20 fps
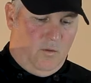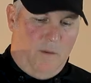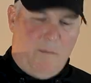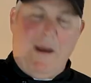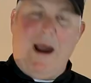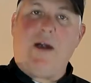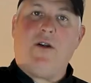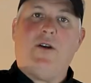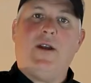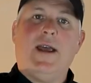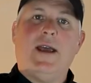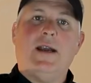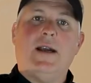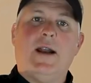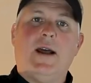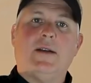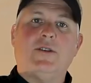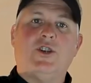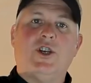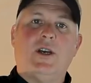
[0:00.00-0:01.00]
We
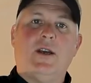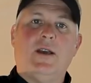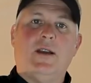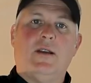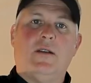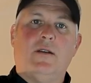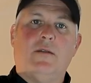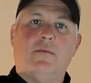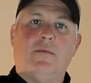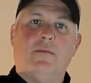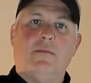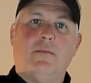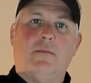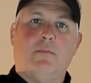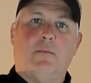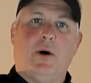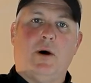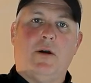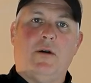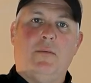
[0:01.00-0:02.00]
marinated our chicken in
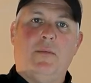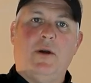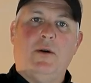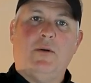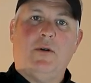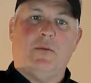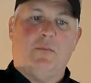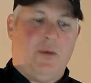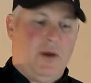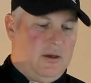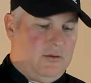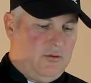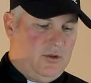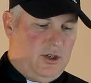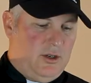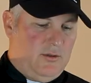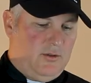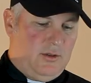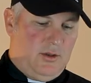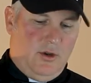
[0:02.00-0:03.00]
buttermilk and pickle
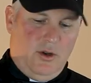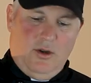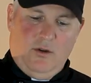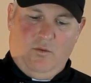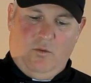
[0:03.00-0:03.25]
juice.